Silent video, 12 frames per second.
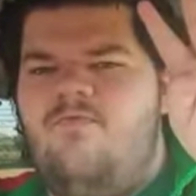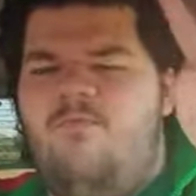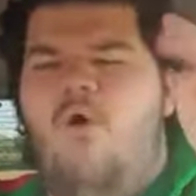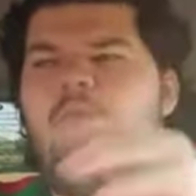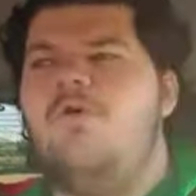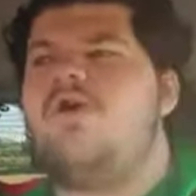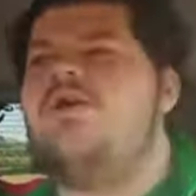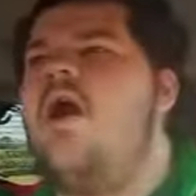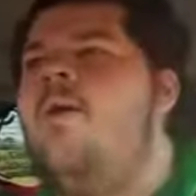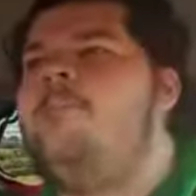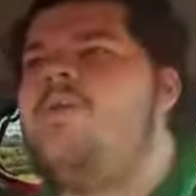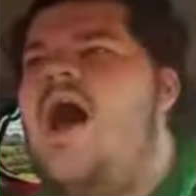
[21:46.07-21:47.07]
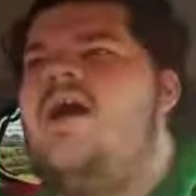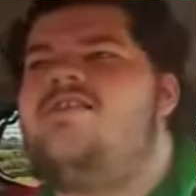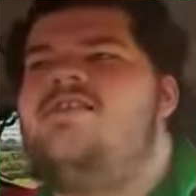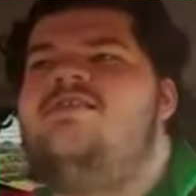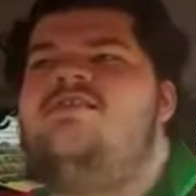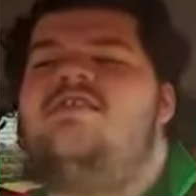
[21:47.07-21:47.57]
four more
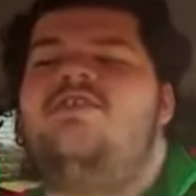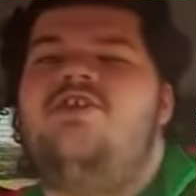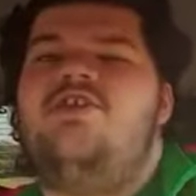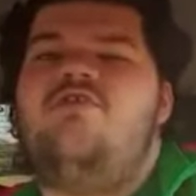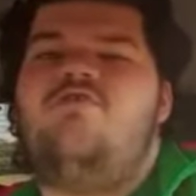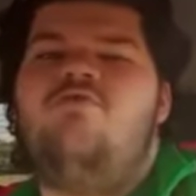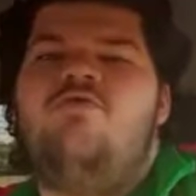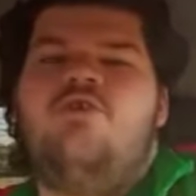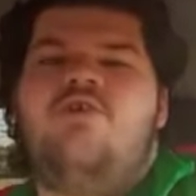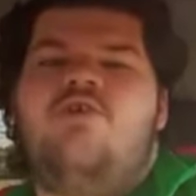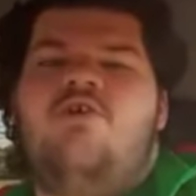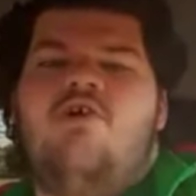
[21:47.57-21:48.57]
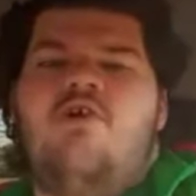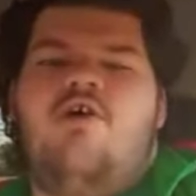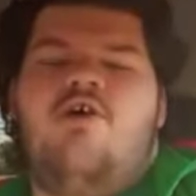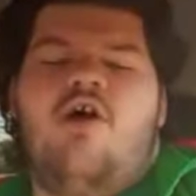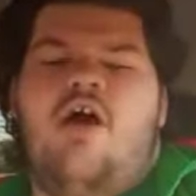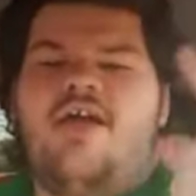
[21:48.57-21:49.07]
unboxings to do.
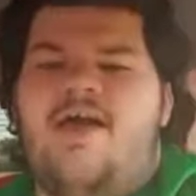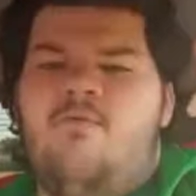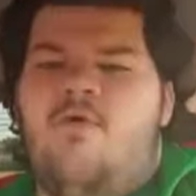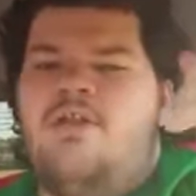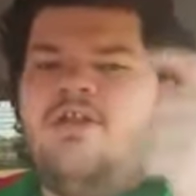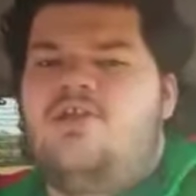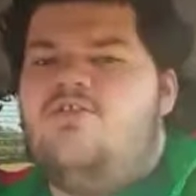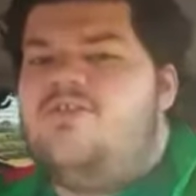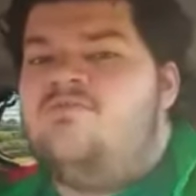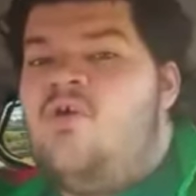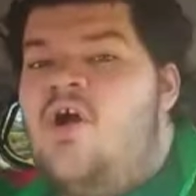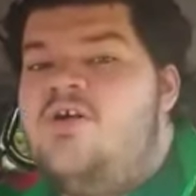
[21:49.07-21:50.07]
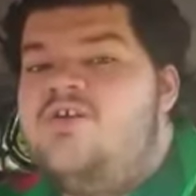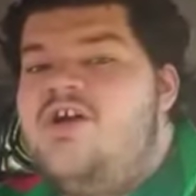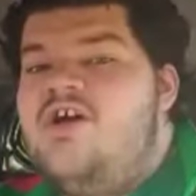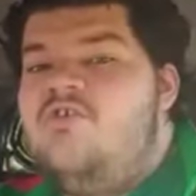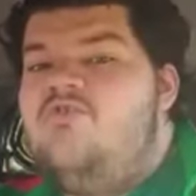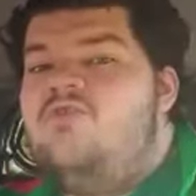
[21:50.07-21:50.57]
I got one to do
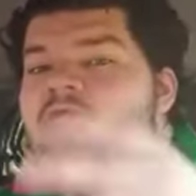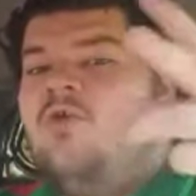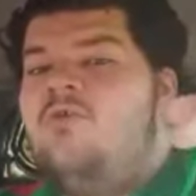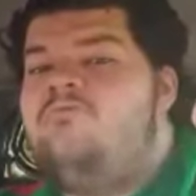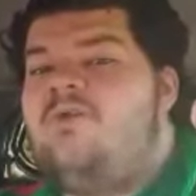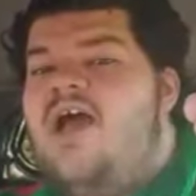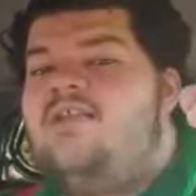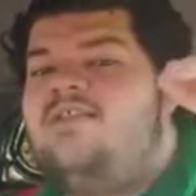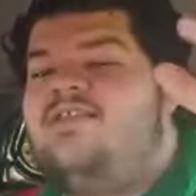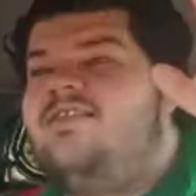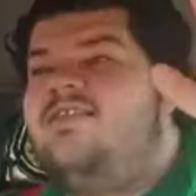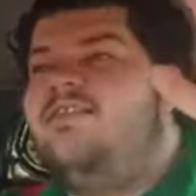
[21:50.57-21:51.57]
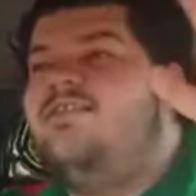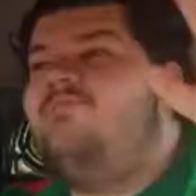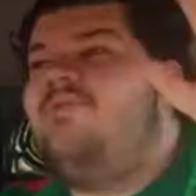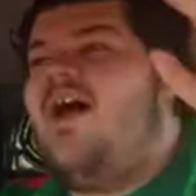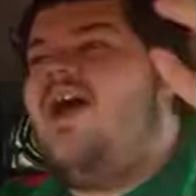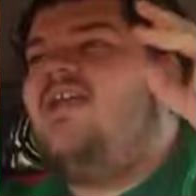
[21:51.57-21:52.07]
tomorrow, the one by this
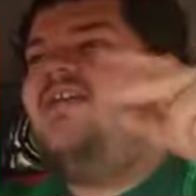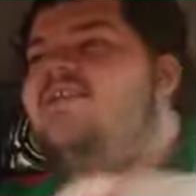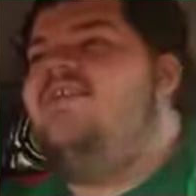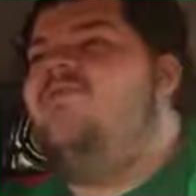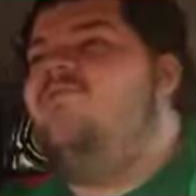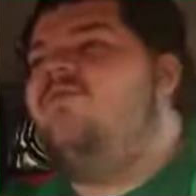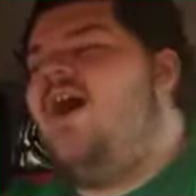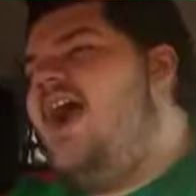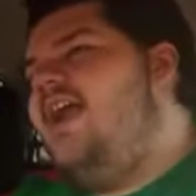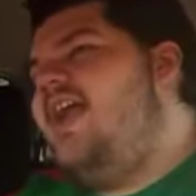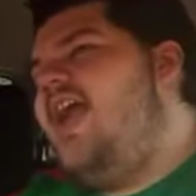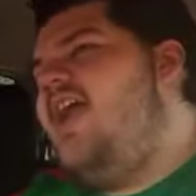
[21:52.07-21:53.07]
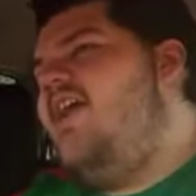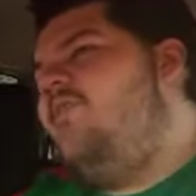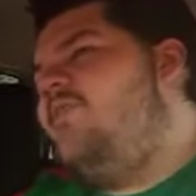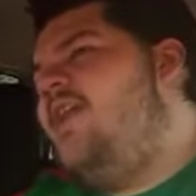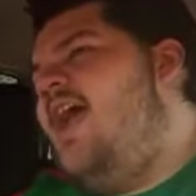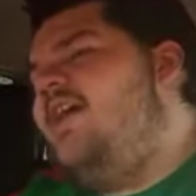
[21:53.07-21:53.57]
by Friday
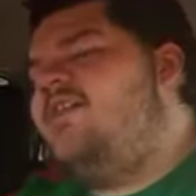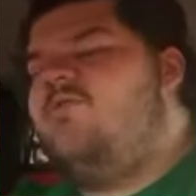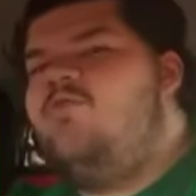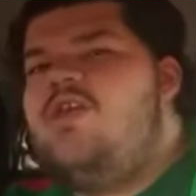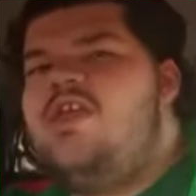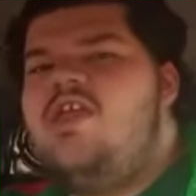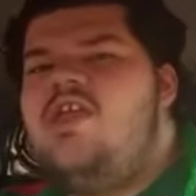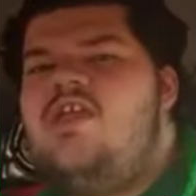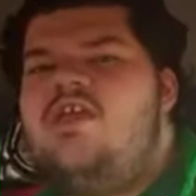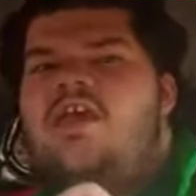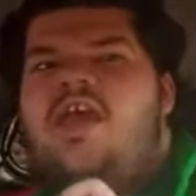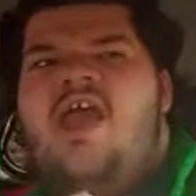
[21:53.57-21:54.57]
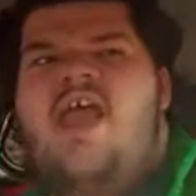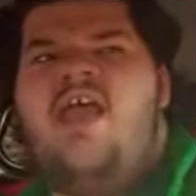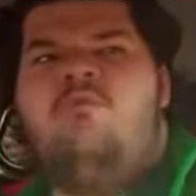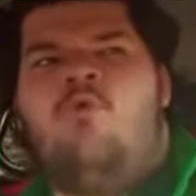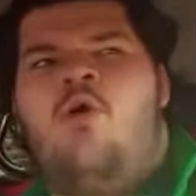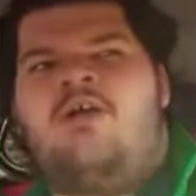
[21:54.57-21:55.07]
of next week
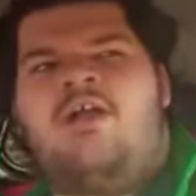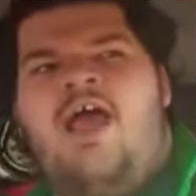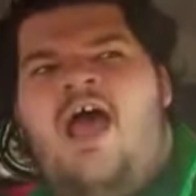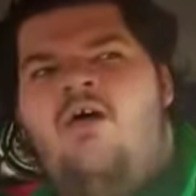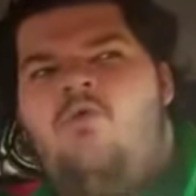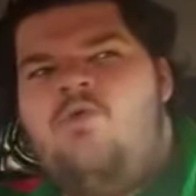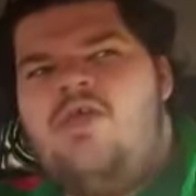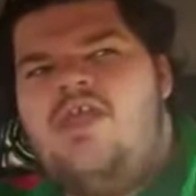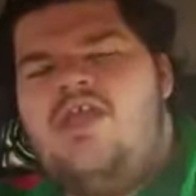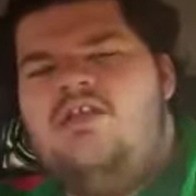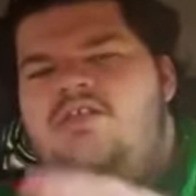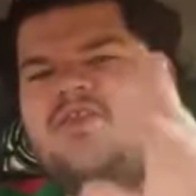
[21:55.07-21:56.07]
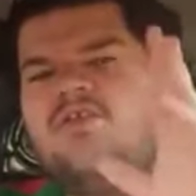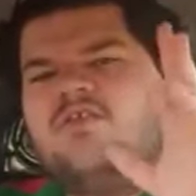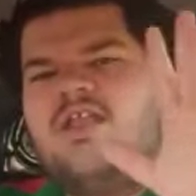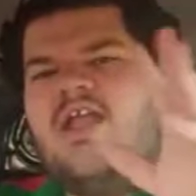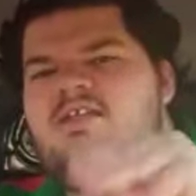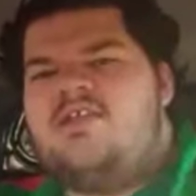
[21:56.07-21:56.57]
and one on Halloween, so
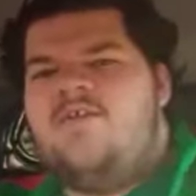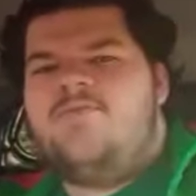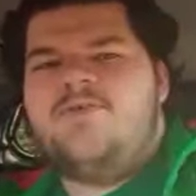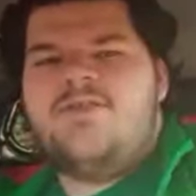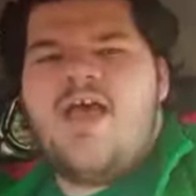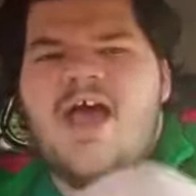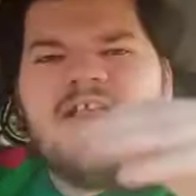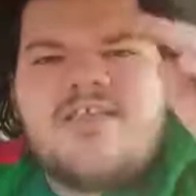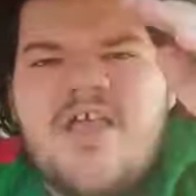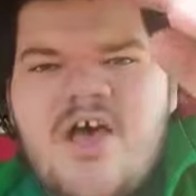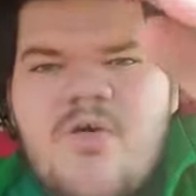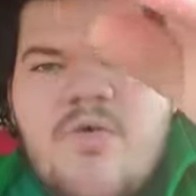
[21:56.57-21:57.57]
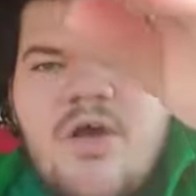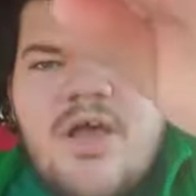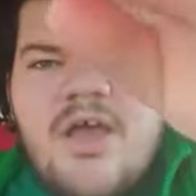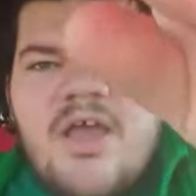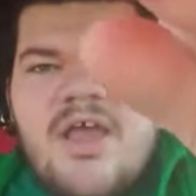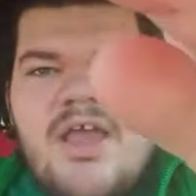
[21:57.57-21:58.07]
stay tuned for that. So,
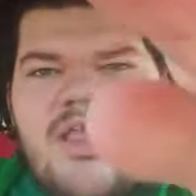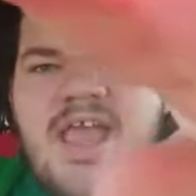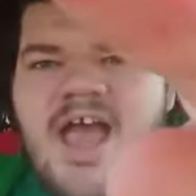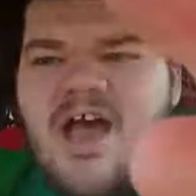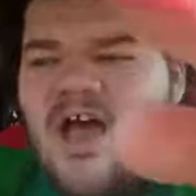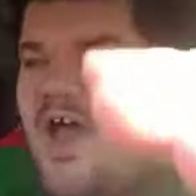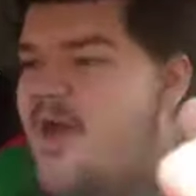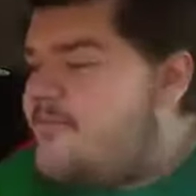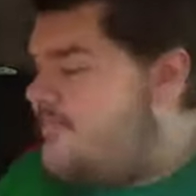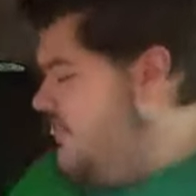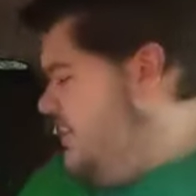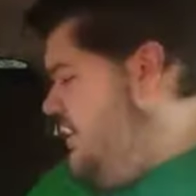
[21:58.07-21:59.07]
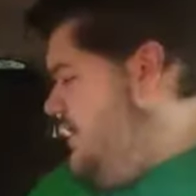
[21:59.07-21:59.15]
yeah, um